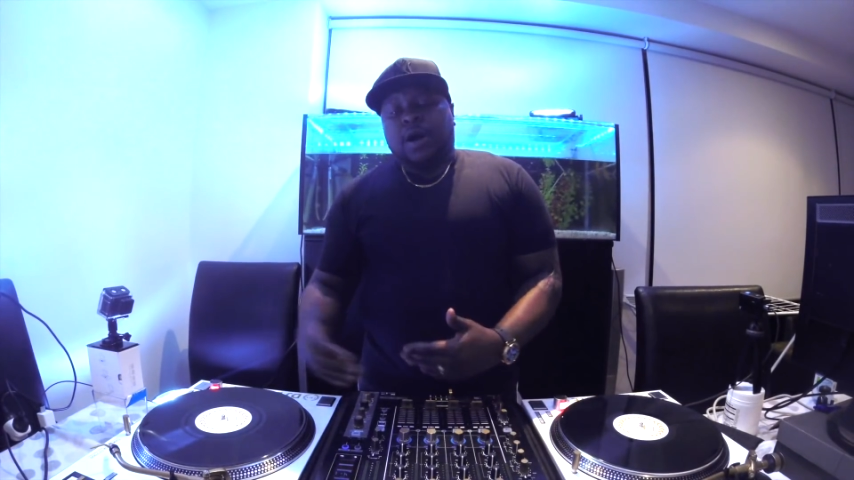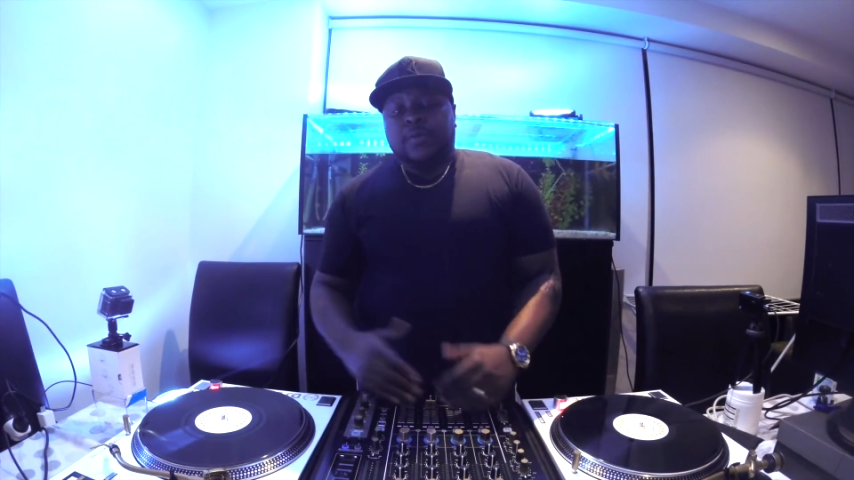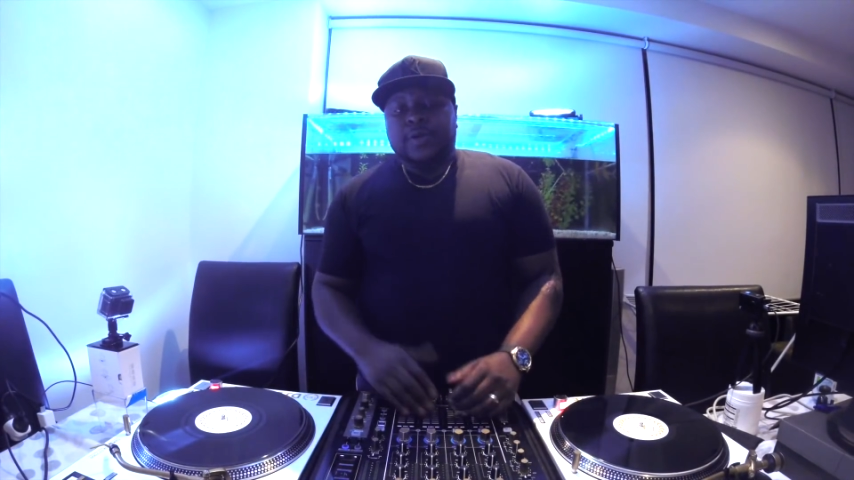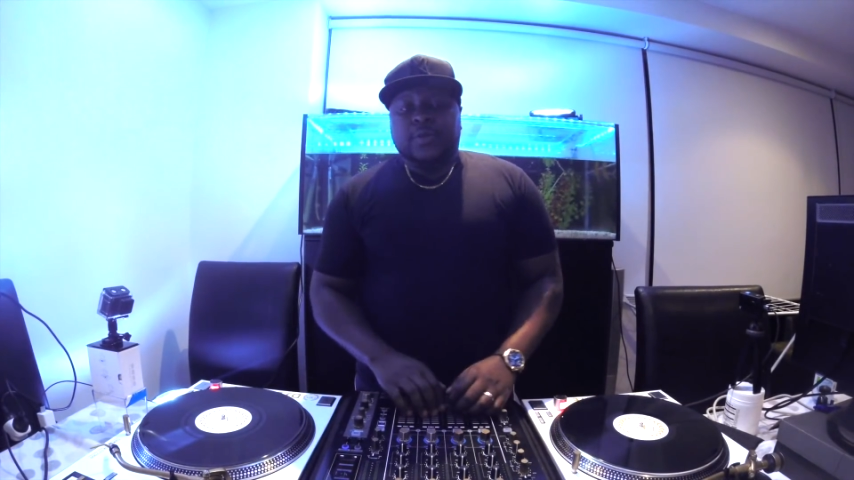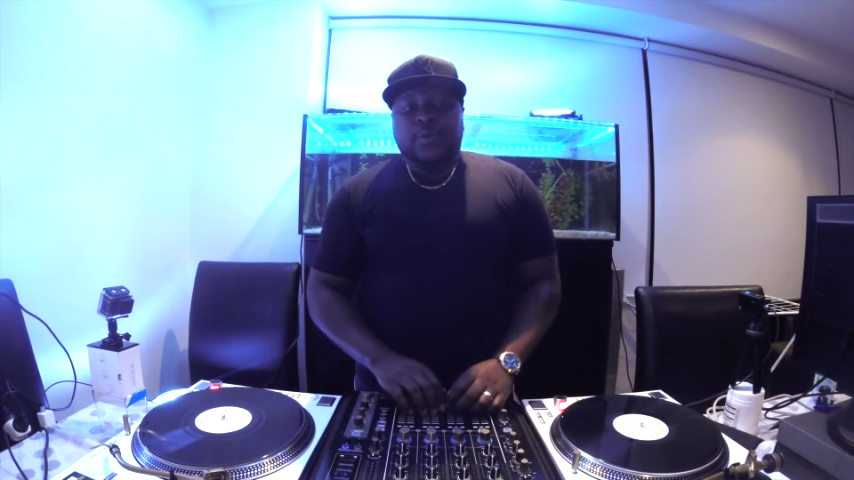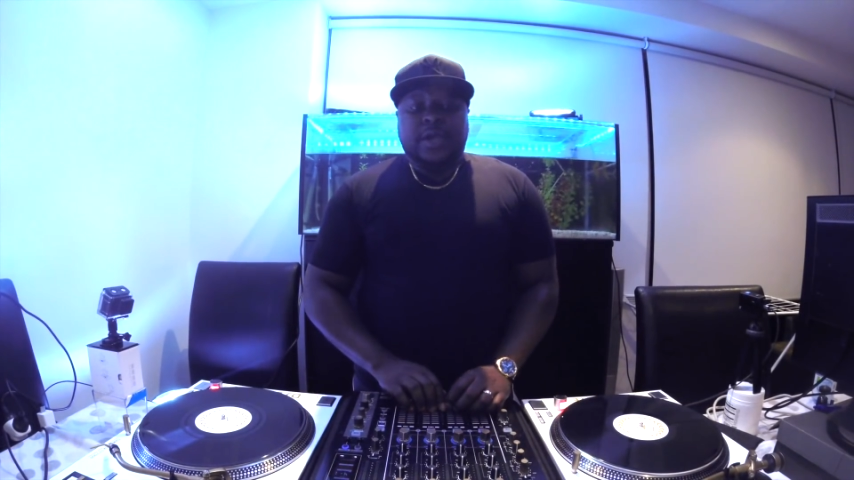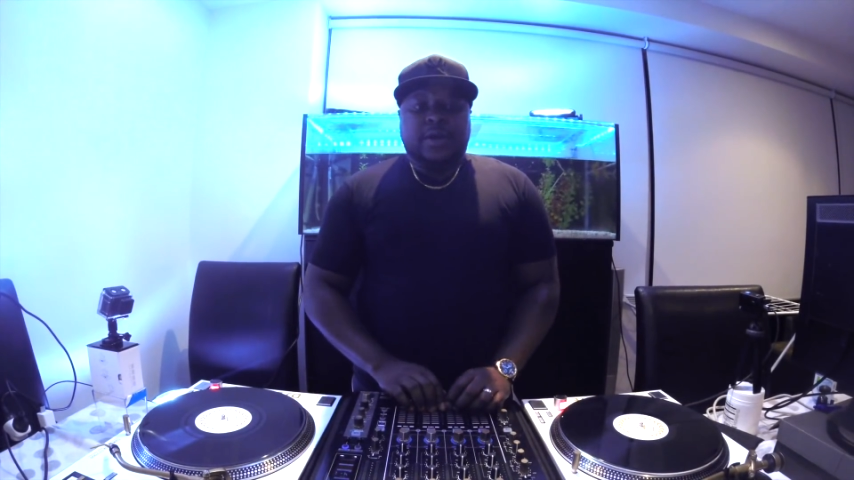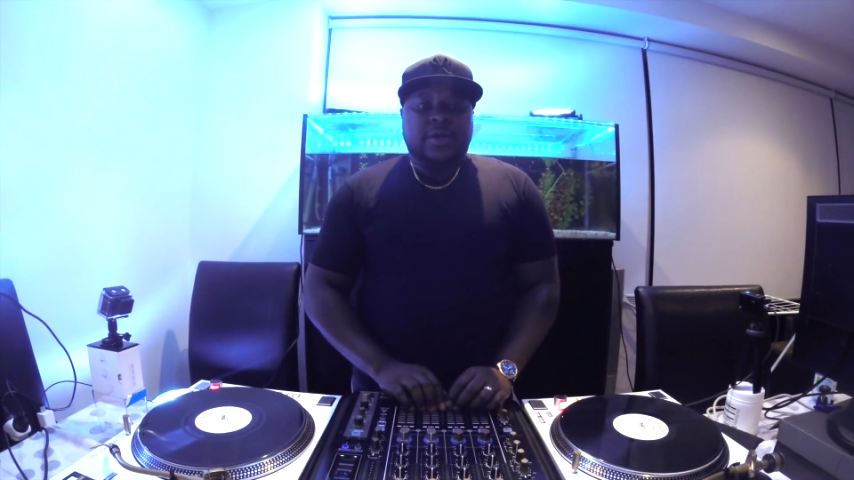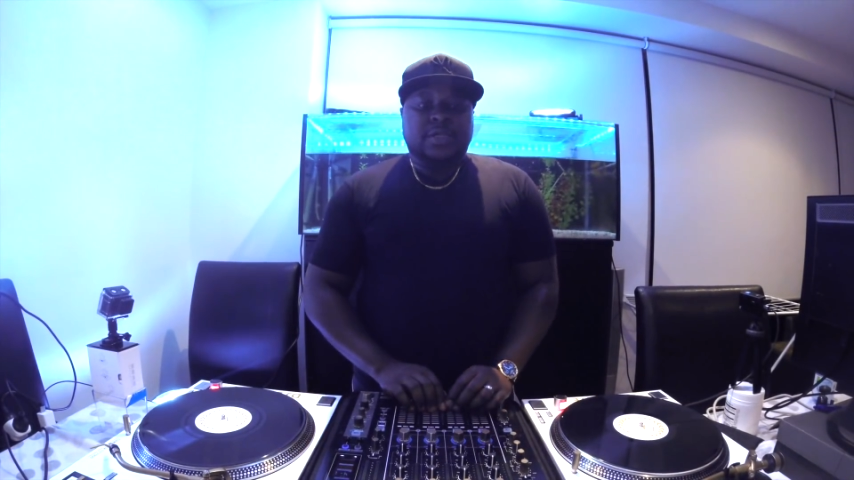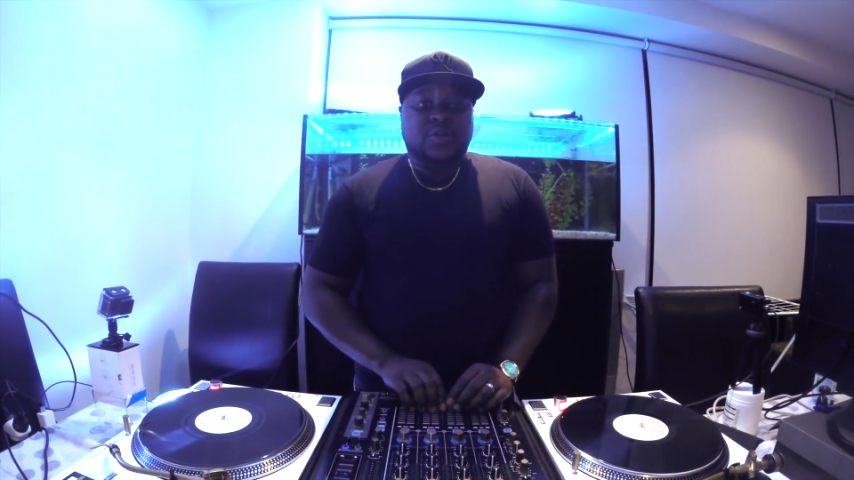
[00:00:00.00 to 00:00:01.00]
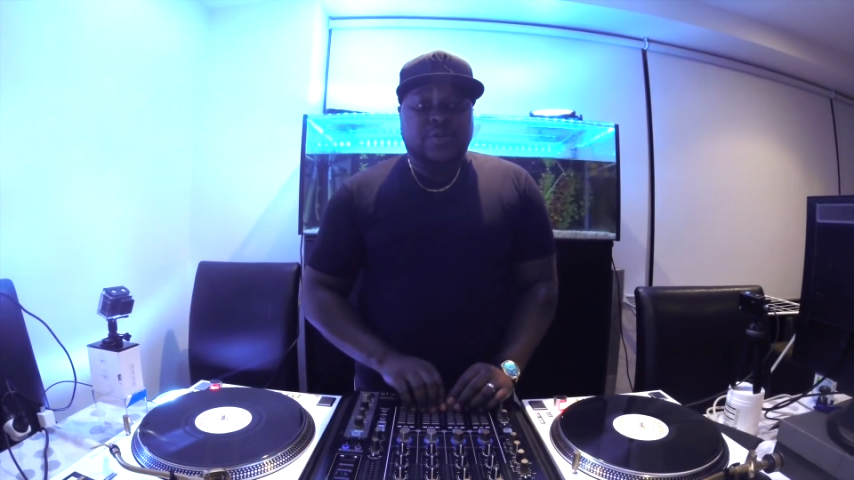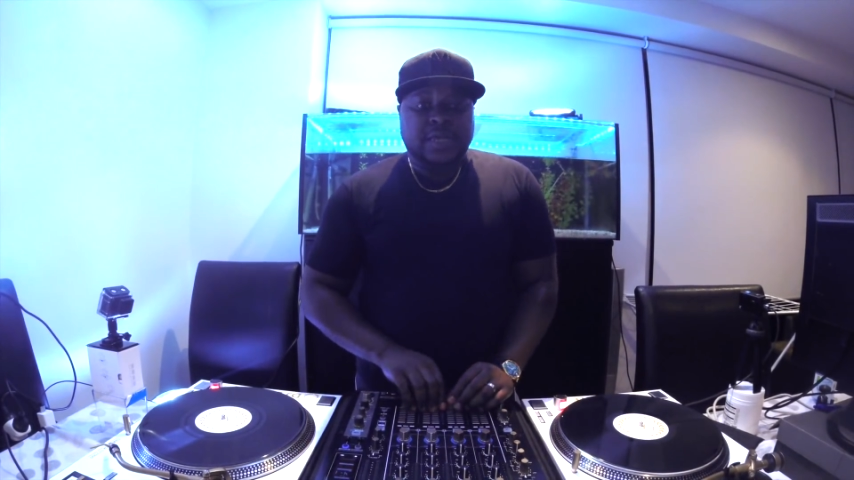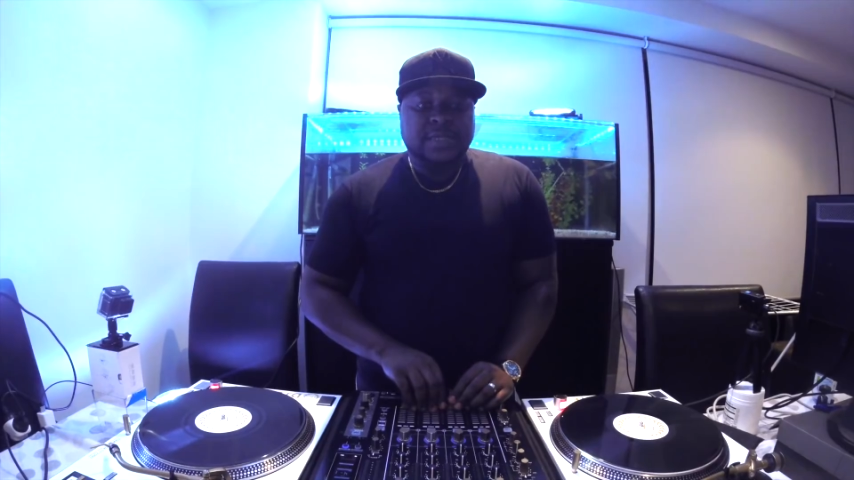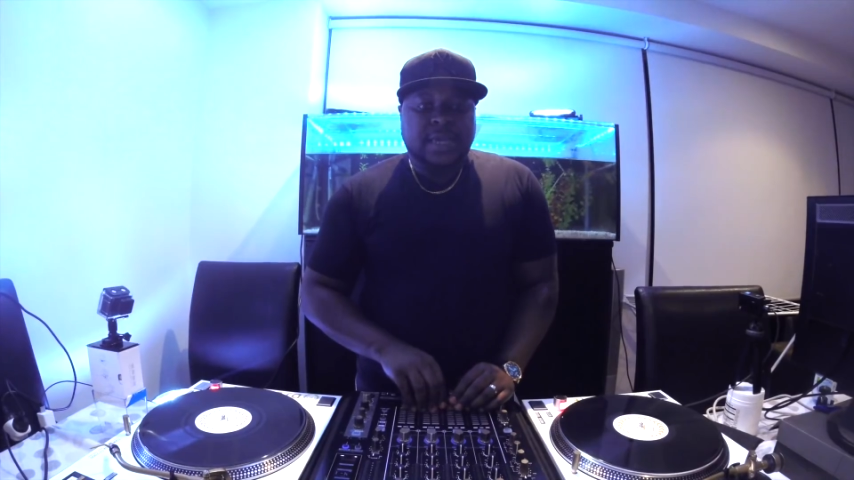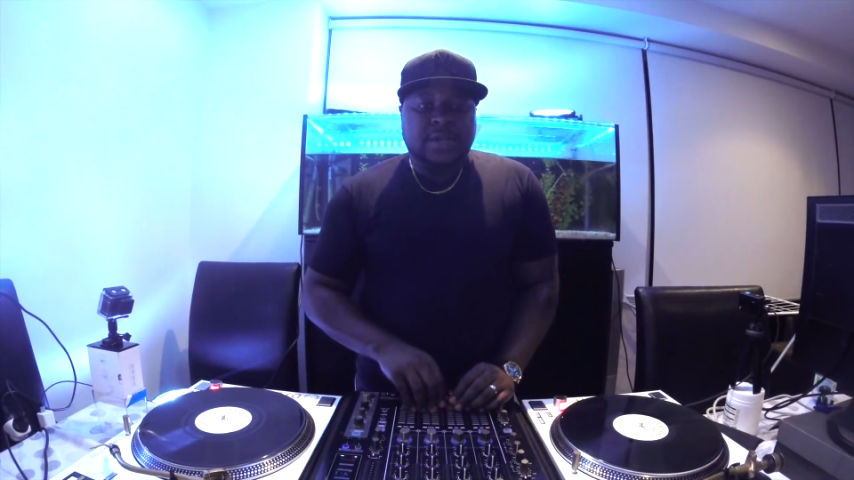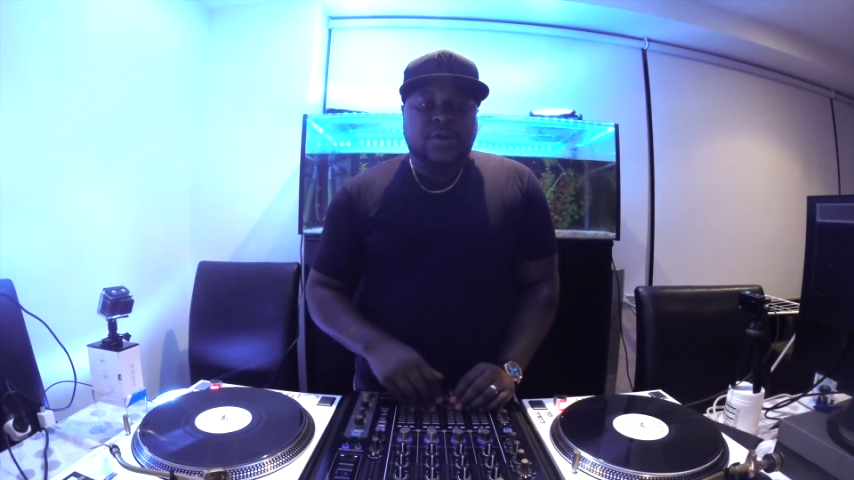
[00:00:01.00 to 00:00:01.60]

with where screens had